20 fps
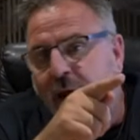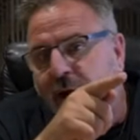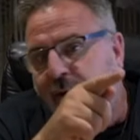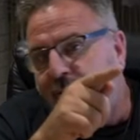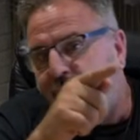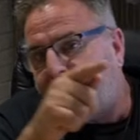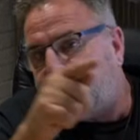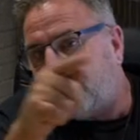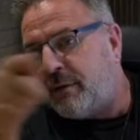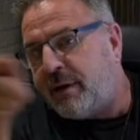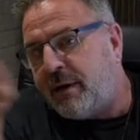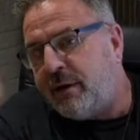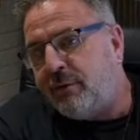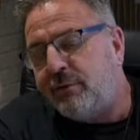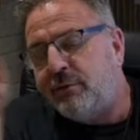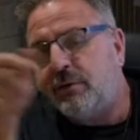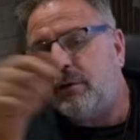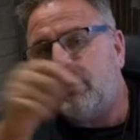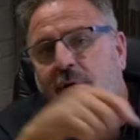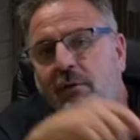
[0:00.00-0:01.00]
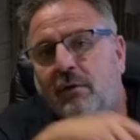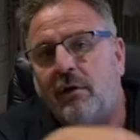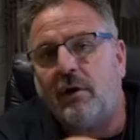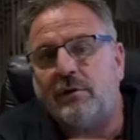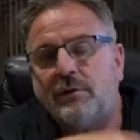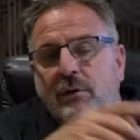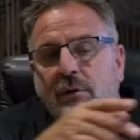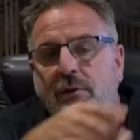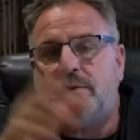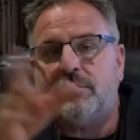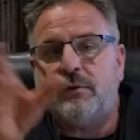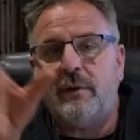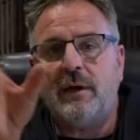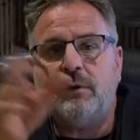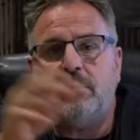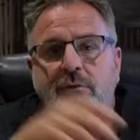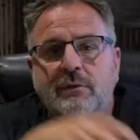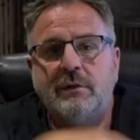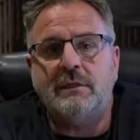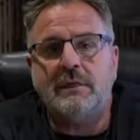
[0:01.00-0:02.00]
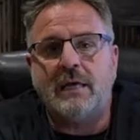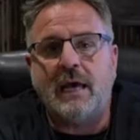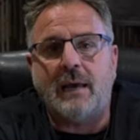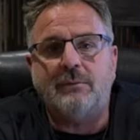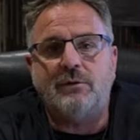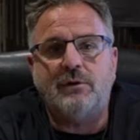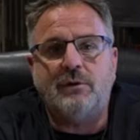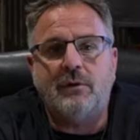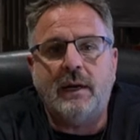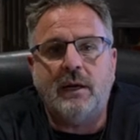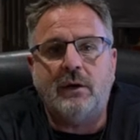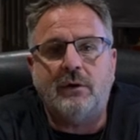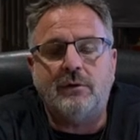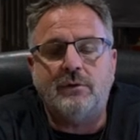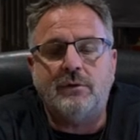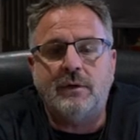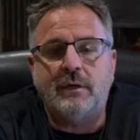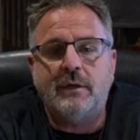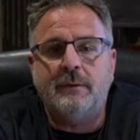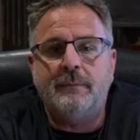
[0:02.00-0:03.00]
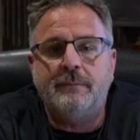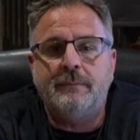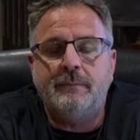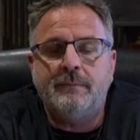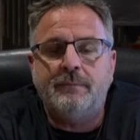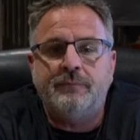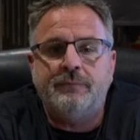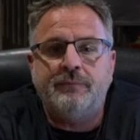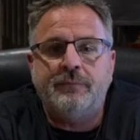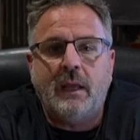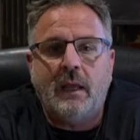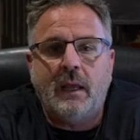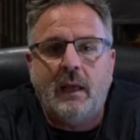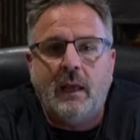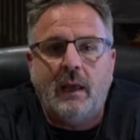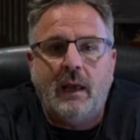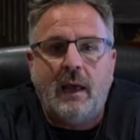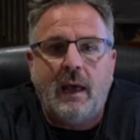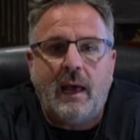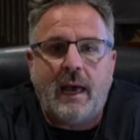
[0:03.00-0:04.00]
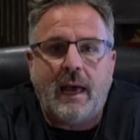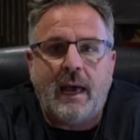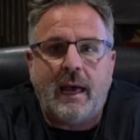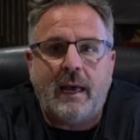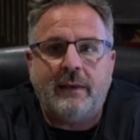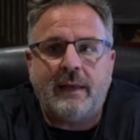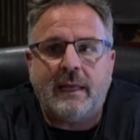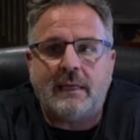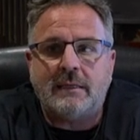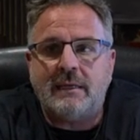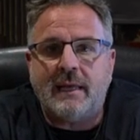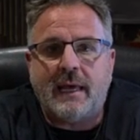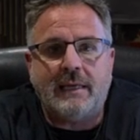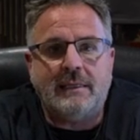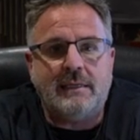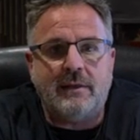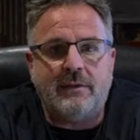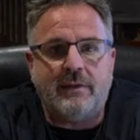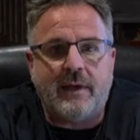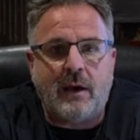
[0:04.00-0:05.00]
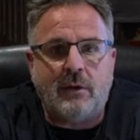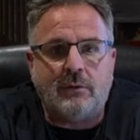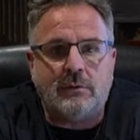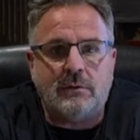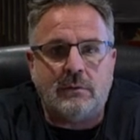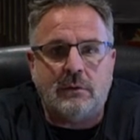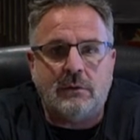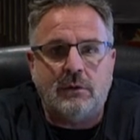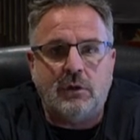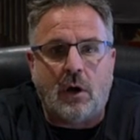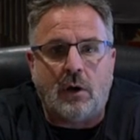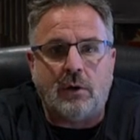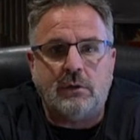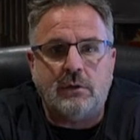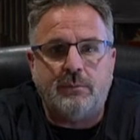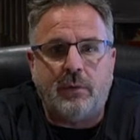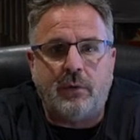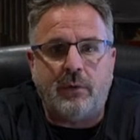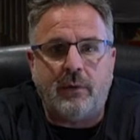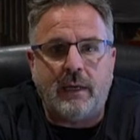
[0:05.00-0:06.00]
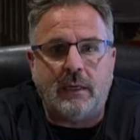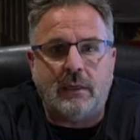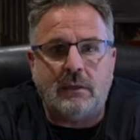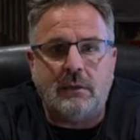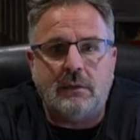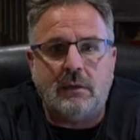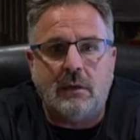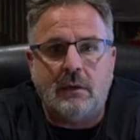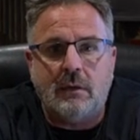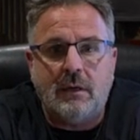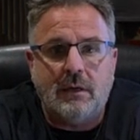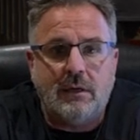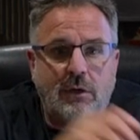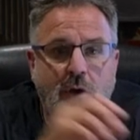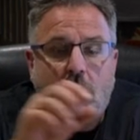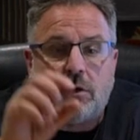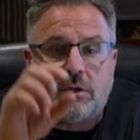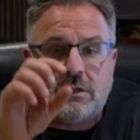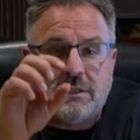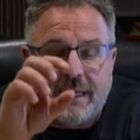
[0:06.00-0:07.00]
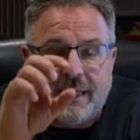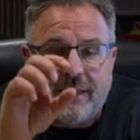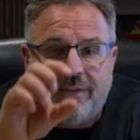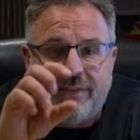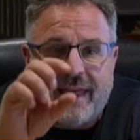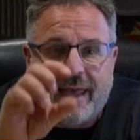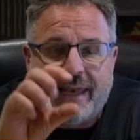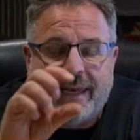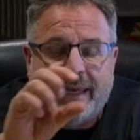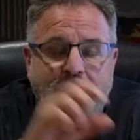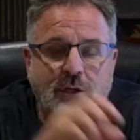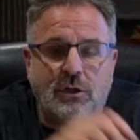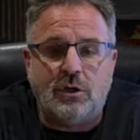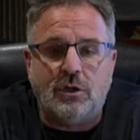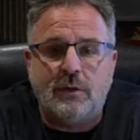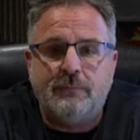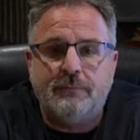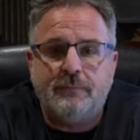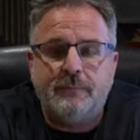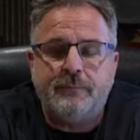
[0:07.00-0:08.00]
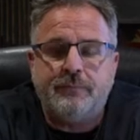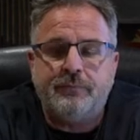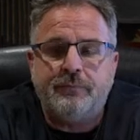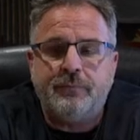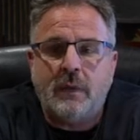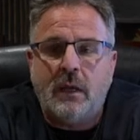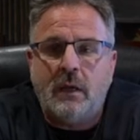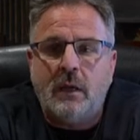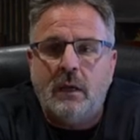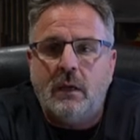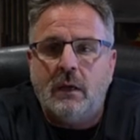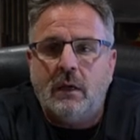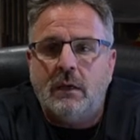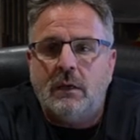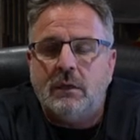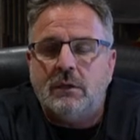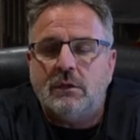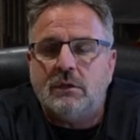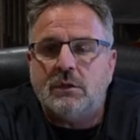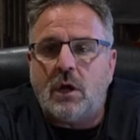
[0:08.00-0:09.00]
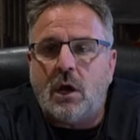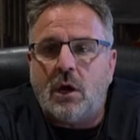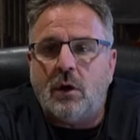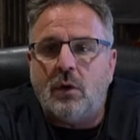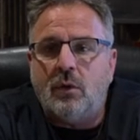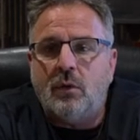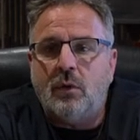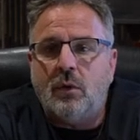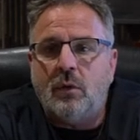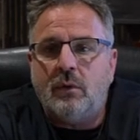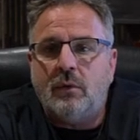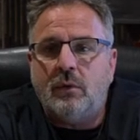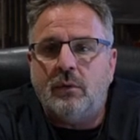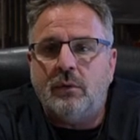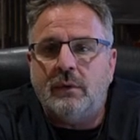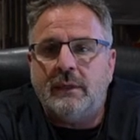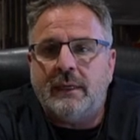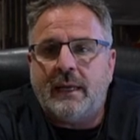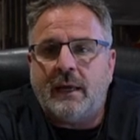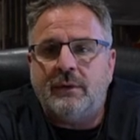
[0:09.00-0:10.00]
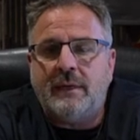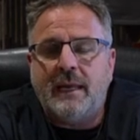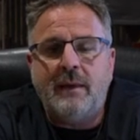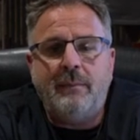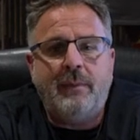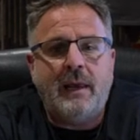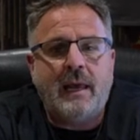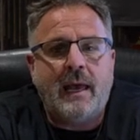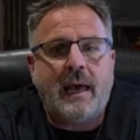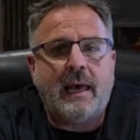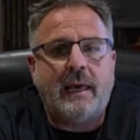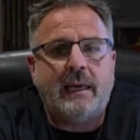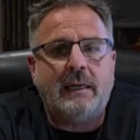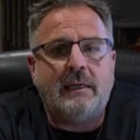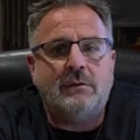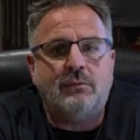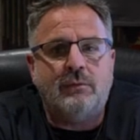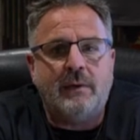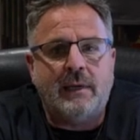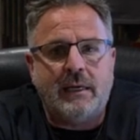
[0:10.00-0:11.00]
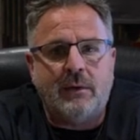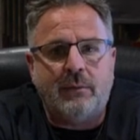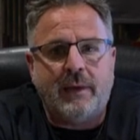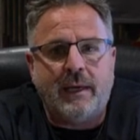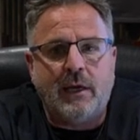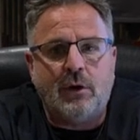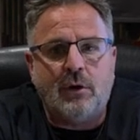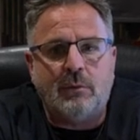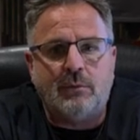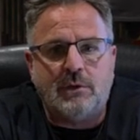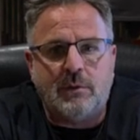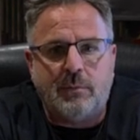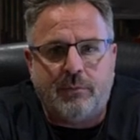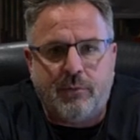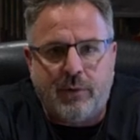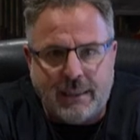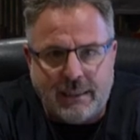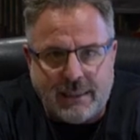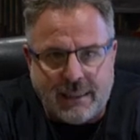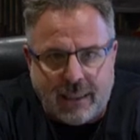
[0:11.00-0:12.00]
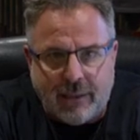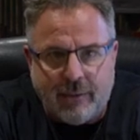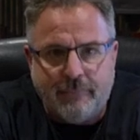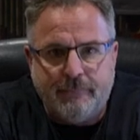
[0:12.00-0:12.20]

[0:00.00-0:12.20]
300 across. So 300 times 300, and that's 90,000 dots per inch, dots in that inch. So now DPI is really when it comes to printing,